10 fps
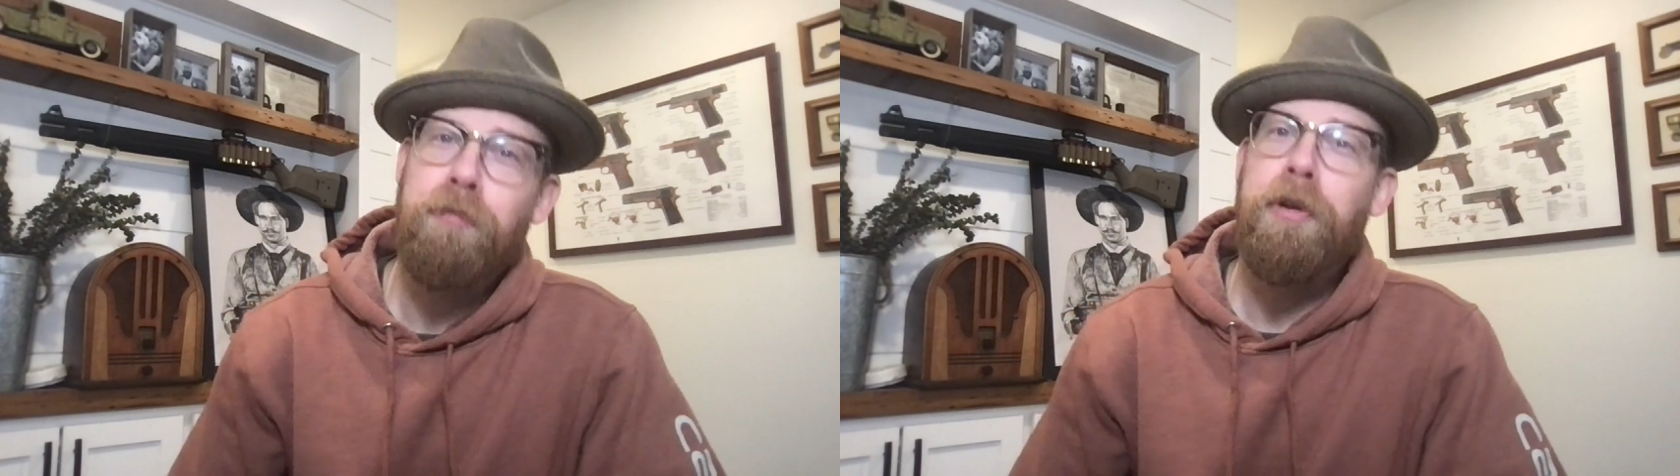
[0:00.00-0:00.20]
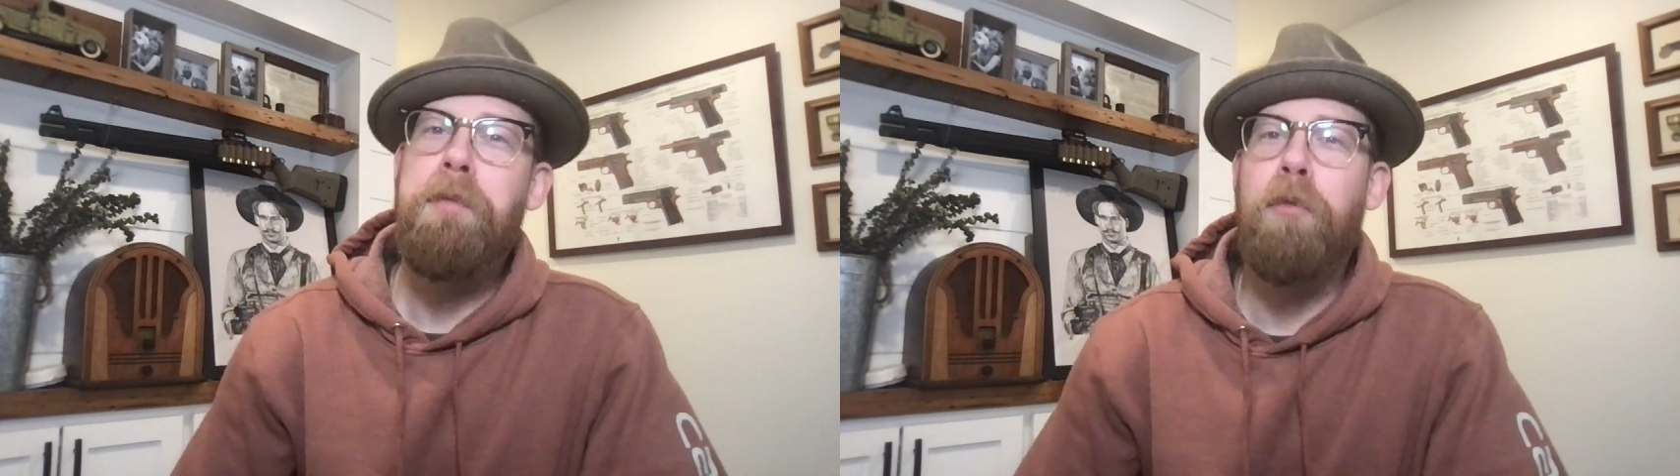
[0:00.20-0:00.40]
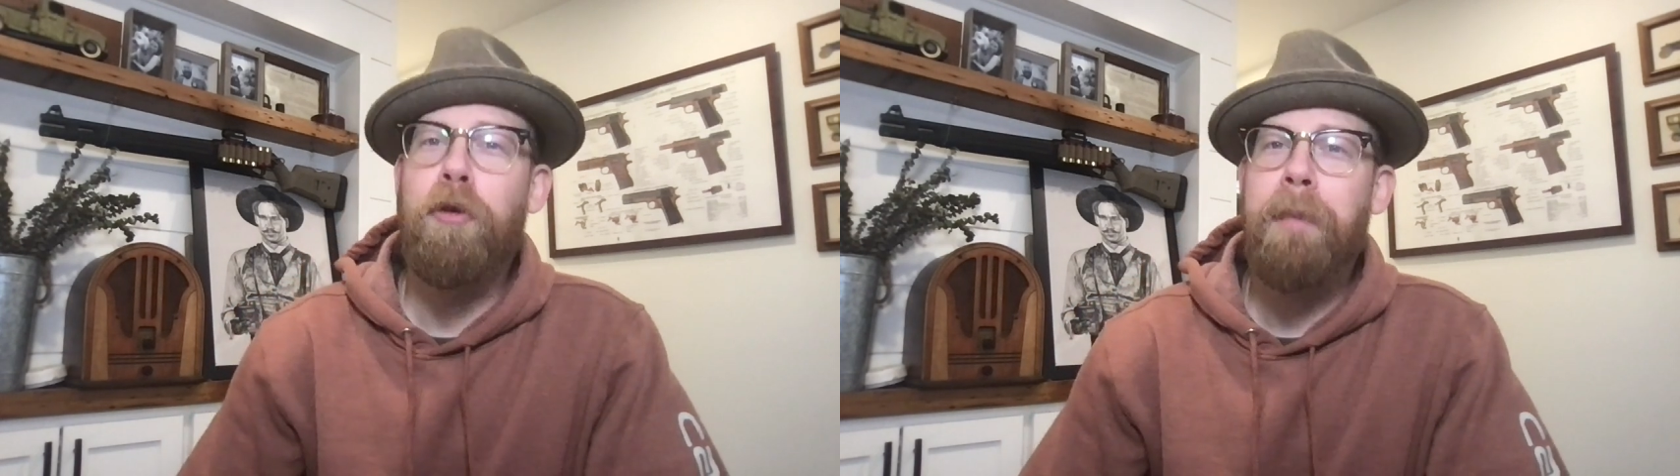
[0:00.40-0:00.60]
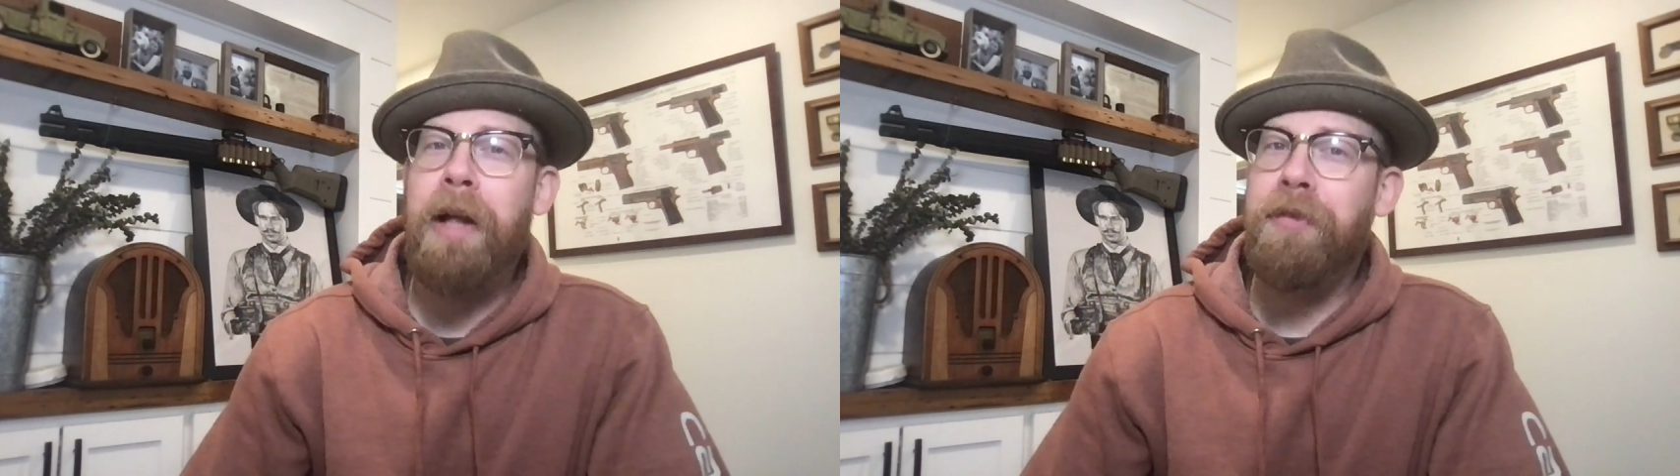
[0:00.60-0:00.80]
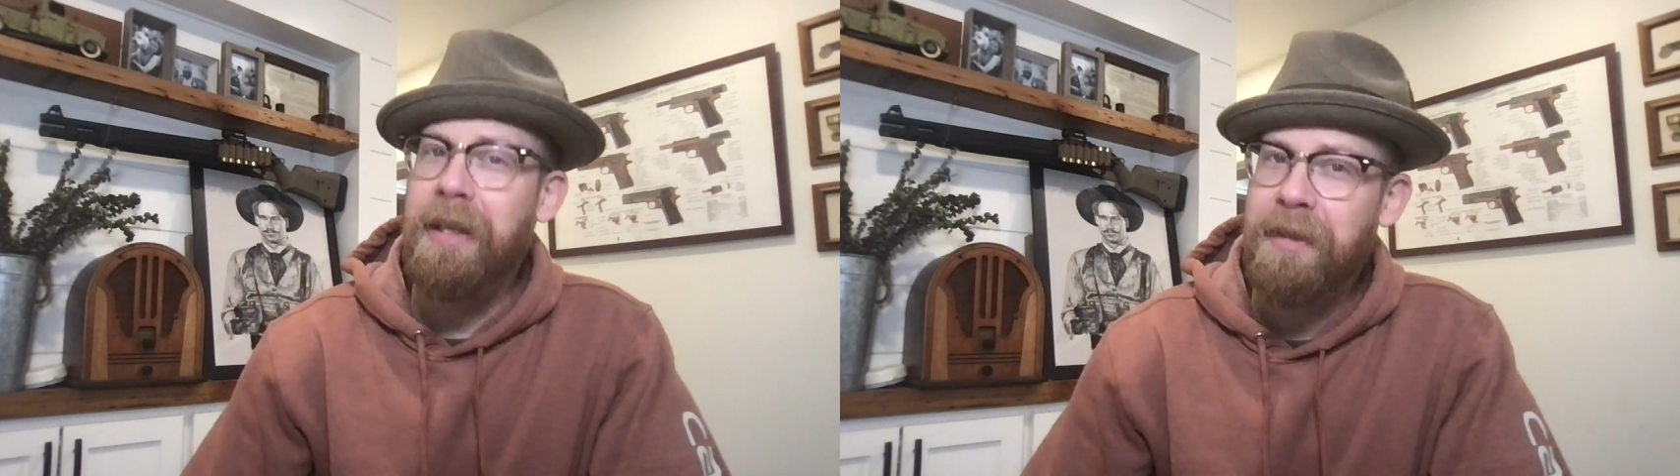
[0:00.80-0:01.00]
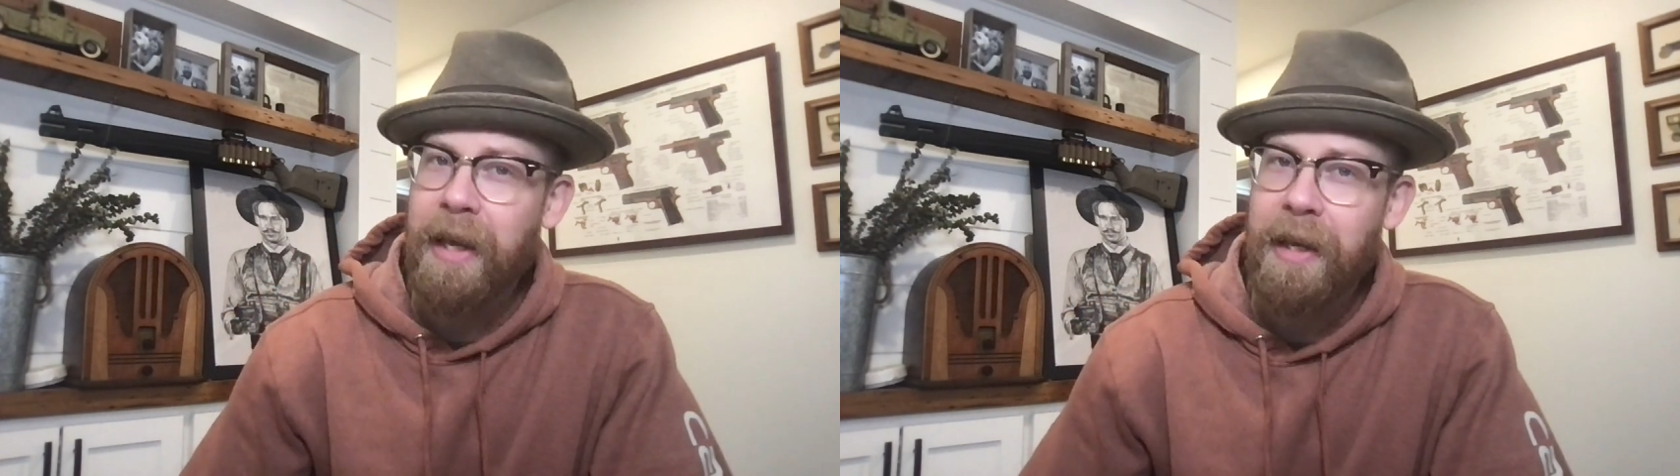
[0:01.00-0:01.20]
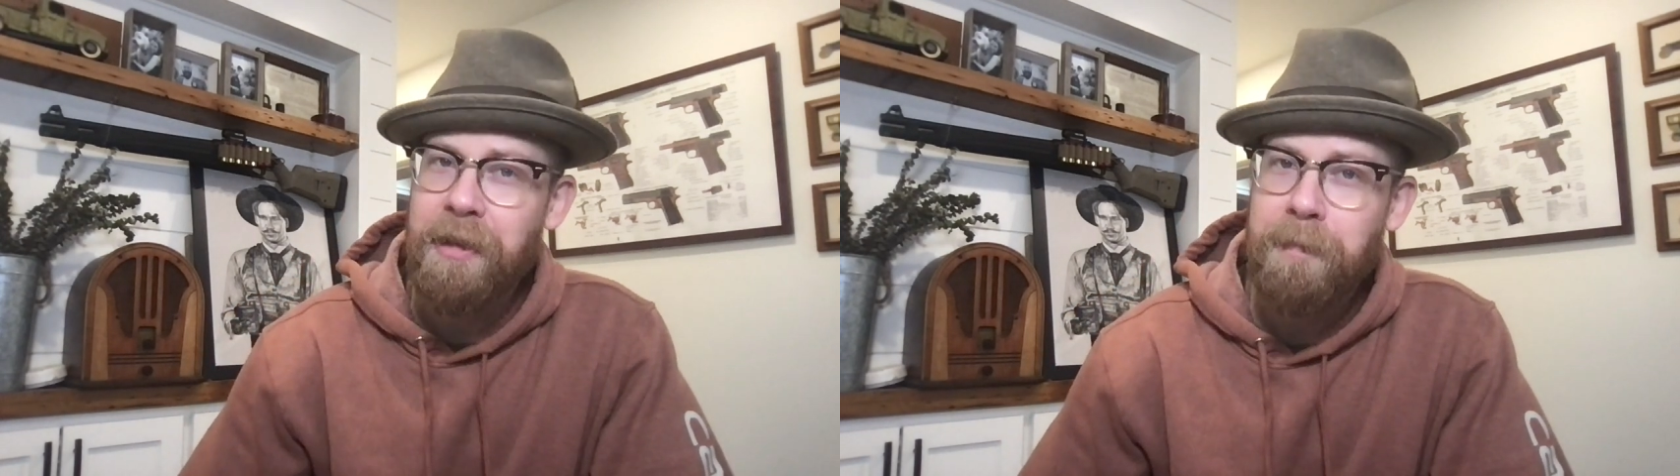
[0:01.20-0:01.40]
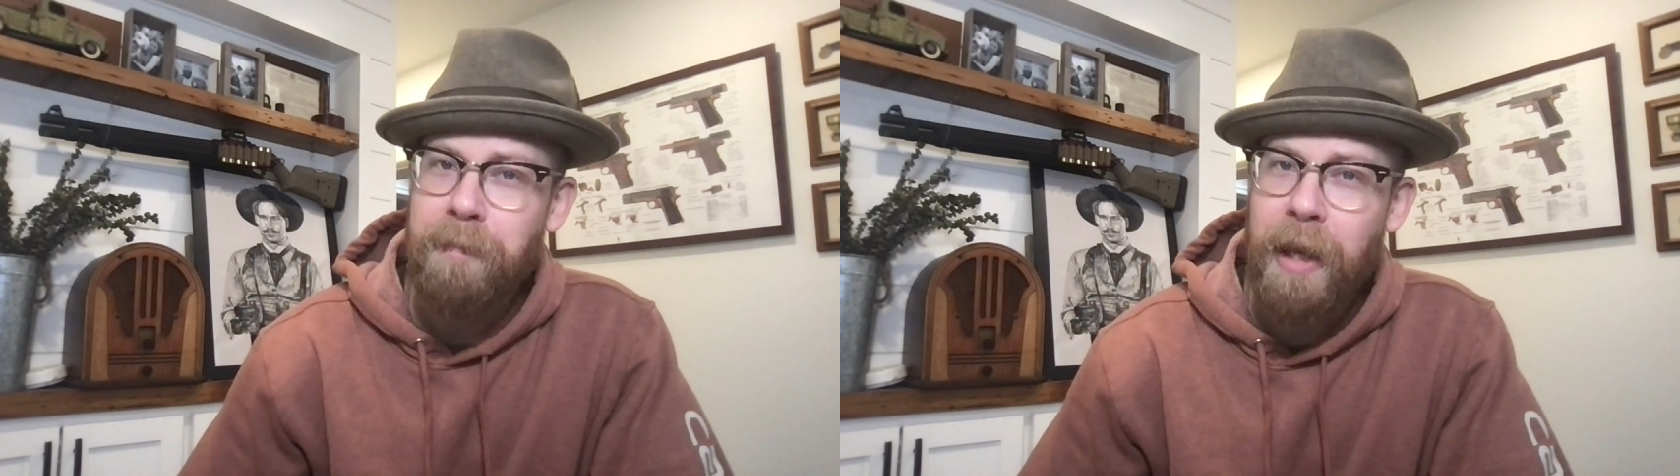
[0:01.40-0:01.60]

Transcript: read more about this case,